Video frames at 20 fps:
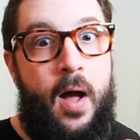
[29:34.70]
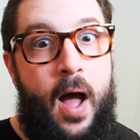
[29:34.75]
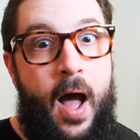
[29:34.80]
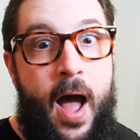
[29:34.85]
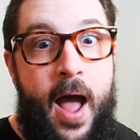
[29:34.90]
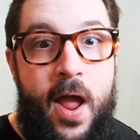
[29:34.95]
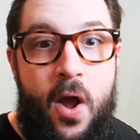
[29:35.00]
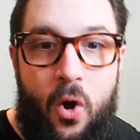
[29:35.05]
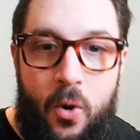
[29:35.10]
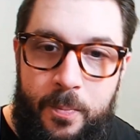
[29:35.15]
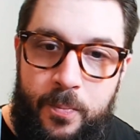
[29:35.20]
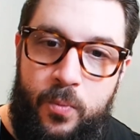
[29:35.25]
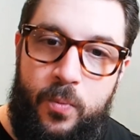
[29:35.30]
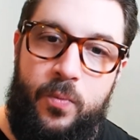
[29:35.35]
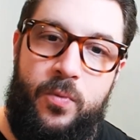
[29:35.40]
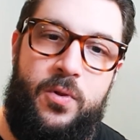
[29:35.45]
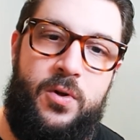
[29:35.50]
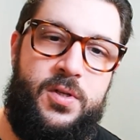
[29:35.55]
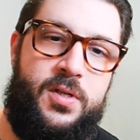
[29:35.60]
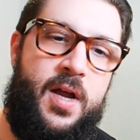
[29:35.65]
I hope
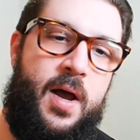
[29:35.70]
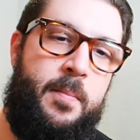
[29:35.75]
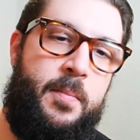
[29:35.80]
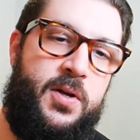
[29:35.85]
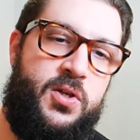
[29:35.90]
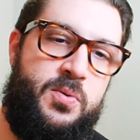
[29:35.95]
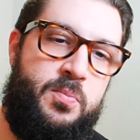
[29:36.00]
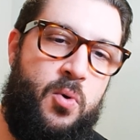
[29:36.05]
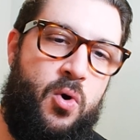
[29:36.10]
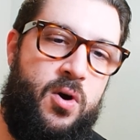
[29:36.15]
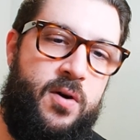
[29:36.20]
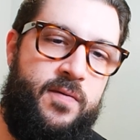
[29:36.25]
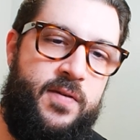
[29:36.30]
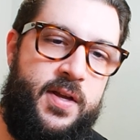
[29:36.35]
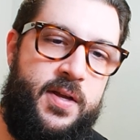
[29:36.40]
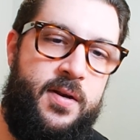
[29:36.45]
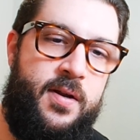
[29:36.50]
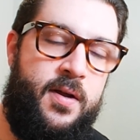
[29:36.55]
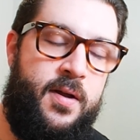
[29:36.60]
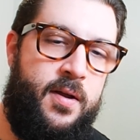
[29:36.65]
there's not much more of
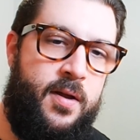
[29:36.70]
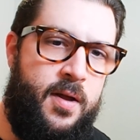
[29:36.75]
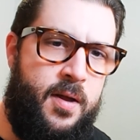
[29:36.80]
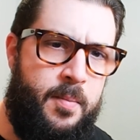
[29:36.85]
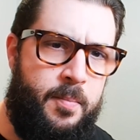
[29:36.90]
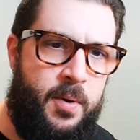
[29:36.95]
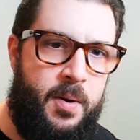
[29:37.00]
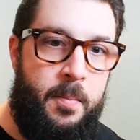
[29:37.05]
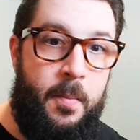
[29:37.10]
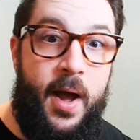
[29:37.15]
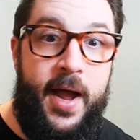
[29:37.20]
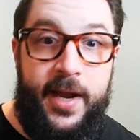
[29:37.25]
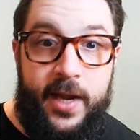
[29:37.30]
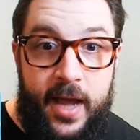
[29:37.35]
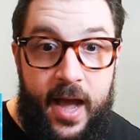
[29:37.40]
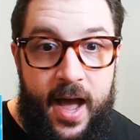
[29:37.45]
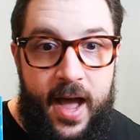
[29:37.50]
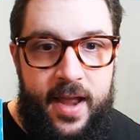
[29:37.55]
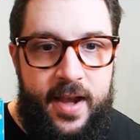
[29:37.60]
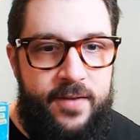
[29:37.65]
it. But my
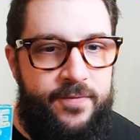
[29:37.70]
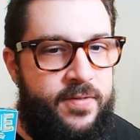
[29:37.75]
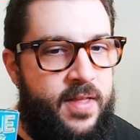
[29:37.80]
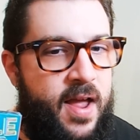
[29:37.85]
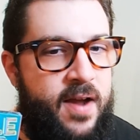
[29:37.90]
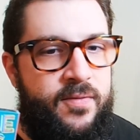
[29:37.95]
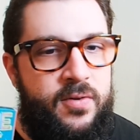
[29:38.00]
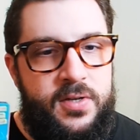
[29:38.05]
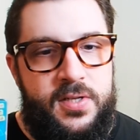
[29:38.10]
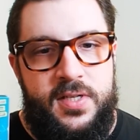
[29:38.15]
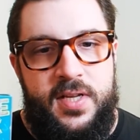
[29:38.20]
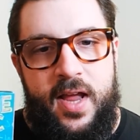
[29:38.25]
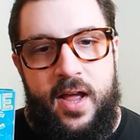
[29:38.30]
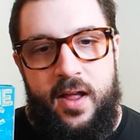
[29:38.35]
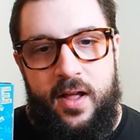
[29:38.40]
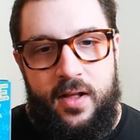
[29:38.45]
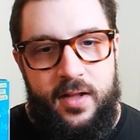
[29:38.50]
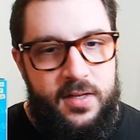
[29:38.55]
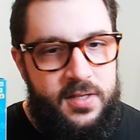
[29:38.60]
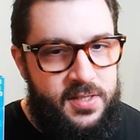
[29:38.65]
God, if they ever
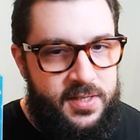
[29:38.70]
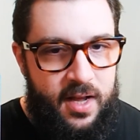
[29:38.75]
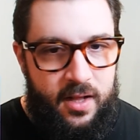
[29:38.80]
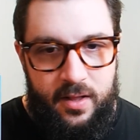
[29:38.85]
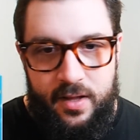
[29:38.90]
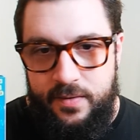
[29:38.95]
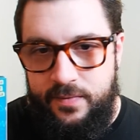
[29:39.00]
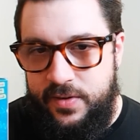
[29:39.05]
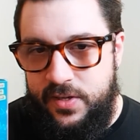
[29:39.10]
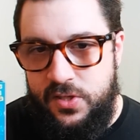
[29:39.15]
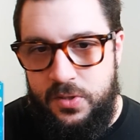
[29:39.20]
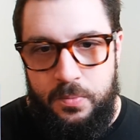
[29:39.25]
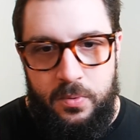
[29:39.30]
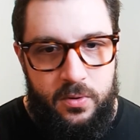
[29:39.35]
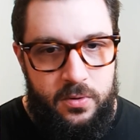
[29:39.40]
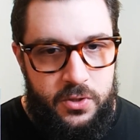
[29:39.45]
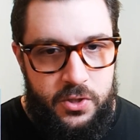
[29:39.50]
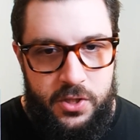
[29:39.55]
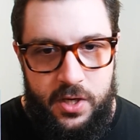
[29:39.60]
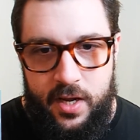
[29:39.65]
sell
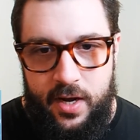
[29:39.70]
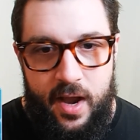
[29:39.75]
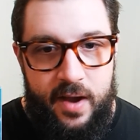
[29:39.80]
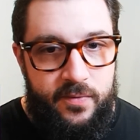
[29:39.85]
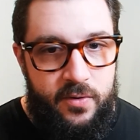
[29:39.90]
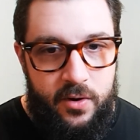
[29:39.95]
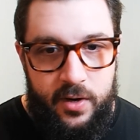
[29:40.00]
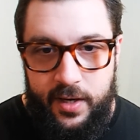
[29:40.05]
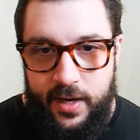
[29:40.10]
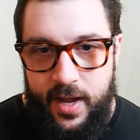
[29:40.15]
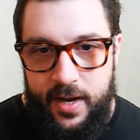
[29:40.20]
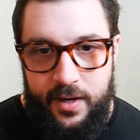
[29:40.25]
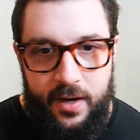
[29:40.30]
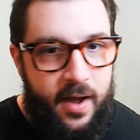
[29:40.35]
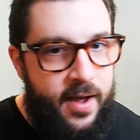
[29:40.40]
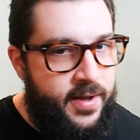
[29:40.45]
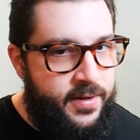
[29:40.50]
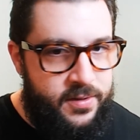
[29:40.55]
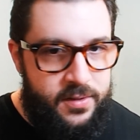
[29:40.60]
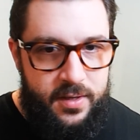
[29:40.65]
invisible shit ever again,
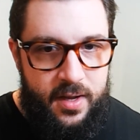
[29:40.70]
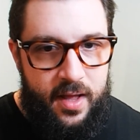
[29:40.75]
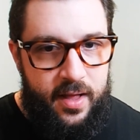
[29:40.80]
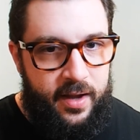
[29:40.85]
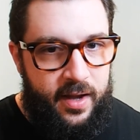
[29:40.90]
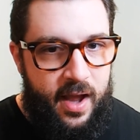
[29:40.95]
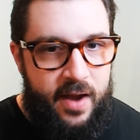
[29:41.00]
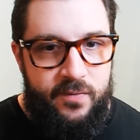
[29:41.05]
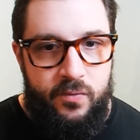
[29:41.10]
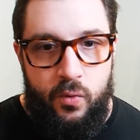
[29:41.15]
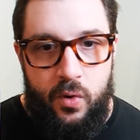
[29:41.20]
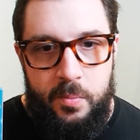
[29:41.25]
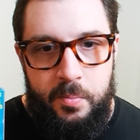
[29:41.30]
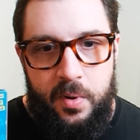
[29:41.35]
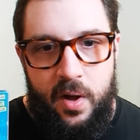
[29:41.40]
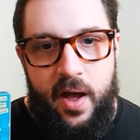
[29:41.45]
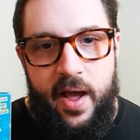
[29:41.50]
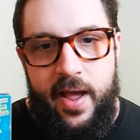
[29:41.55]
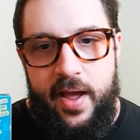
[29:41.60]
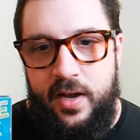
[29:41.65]
guys, like everyone
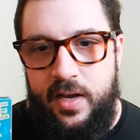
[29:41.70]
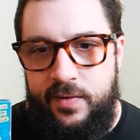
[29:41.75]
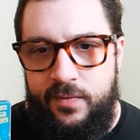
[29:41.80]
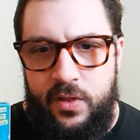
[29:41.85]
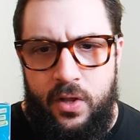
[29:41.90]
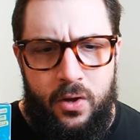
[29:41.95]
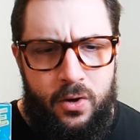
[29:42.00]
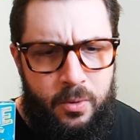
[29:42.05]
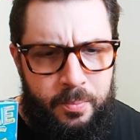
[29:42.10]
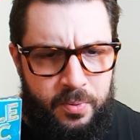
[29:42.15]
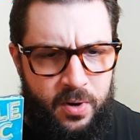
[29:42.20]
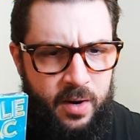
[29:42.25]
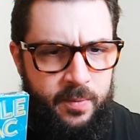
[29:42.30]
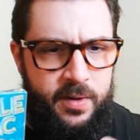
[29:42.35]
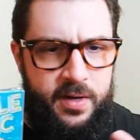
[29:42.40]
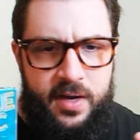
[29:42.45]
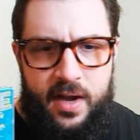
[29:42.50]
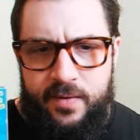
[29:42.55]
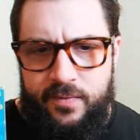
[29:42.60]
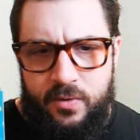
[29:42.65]
buy it, even though it'll
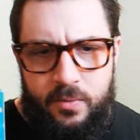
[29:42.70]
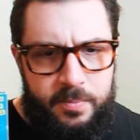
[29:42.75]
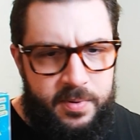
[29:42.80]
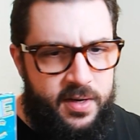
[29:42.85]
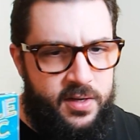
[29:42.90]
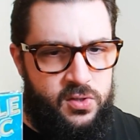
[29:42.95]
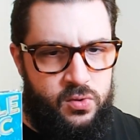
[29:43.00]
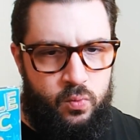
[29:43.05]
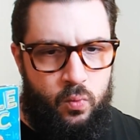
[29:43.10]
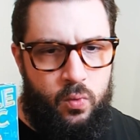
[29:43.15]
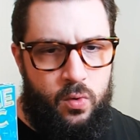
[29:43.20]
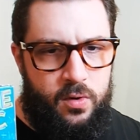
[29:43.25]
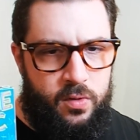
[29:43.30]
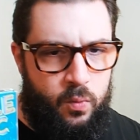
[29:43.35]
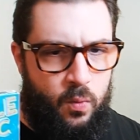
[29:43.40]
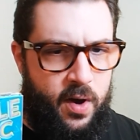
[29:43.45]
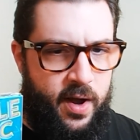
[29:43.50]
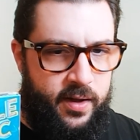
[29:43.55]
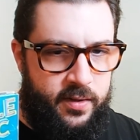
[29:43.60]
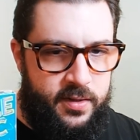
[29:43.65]
probably never be as
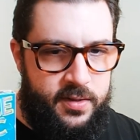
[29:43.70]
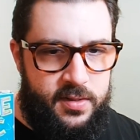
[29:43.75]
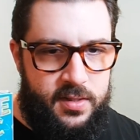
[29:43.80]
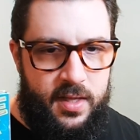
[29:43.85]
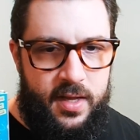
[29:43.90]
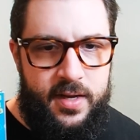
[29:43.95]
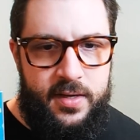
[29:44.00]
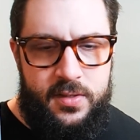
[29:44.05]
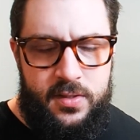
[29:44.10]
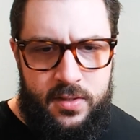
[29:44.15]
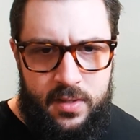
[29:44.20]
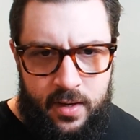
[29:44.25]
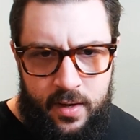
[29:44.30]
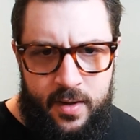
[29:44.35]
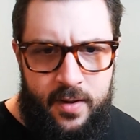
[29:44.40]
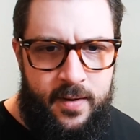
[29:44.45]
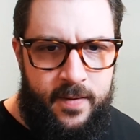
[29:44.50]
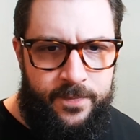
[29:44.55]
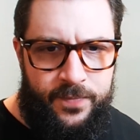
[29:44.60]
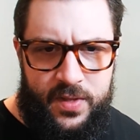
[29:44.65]
worthwhile as this.
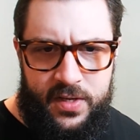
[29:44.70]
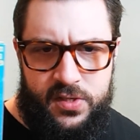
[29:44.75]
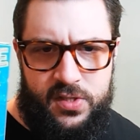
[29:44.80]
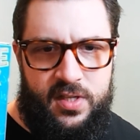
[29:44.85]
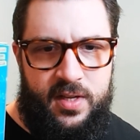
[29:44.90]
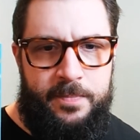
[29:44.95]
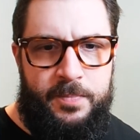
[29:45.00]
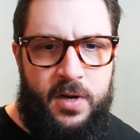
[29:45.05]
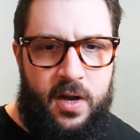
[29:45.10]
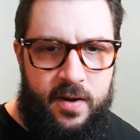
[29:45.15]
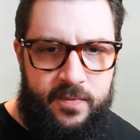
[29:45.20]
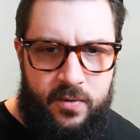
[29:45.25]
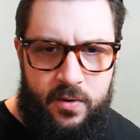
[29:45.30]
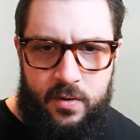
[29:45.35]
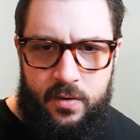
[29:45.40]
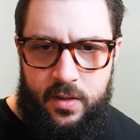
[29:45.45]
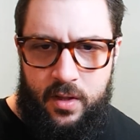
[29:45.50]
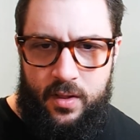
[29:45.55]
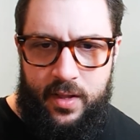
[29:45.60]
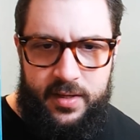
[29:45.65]
The
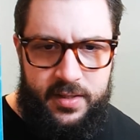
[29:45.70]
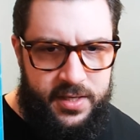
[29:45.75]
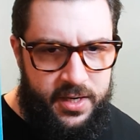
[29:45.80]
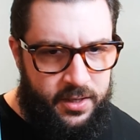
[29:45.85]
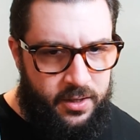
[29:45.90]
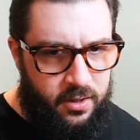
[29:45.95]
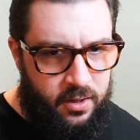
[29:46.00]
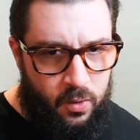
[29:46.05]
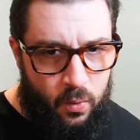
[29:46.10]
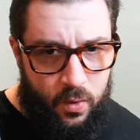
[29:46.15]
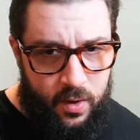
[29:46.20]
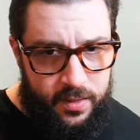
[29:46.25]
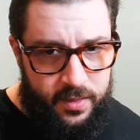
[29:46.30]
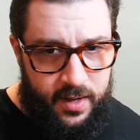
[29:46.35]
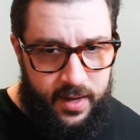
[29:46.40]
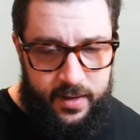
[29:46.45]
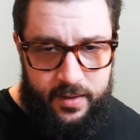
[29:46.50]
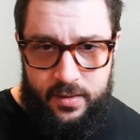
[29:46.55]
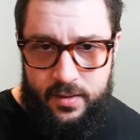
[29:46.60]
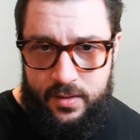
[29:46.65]
slipcover, the lenticular one
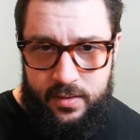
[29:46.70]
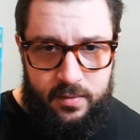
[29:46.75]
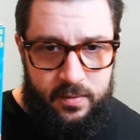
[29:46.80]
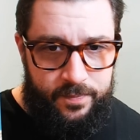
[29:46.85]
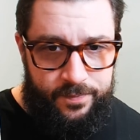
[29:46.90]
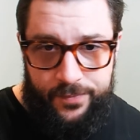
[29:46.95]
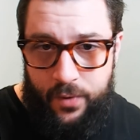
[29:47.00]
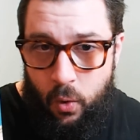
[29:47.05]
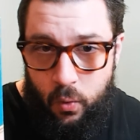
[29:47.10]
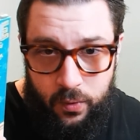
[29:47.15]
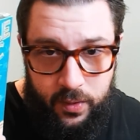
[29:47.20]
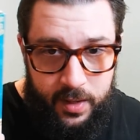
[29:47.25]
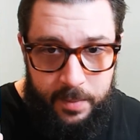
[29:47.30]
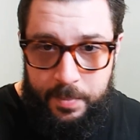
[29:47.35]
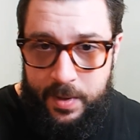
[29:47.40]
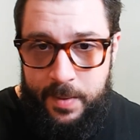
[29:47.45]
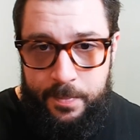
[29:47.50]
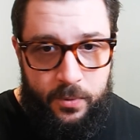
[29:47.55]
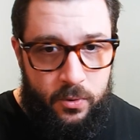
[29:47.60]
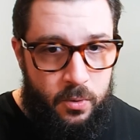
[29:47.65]
that only
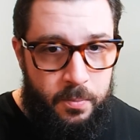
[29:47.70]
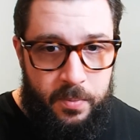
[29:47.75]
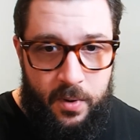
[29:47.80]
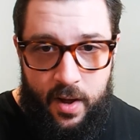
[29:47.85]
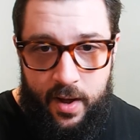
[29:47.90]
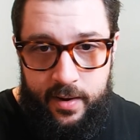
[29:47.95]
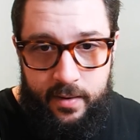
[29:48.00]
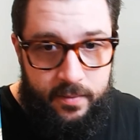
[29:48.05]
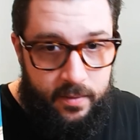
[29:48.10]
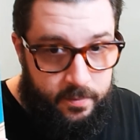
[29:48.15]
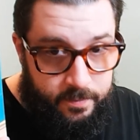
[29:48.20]
people who bought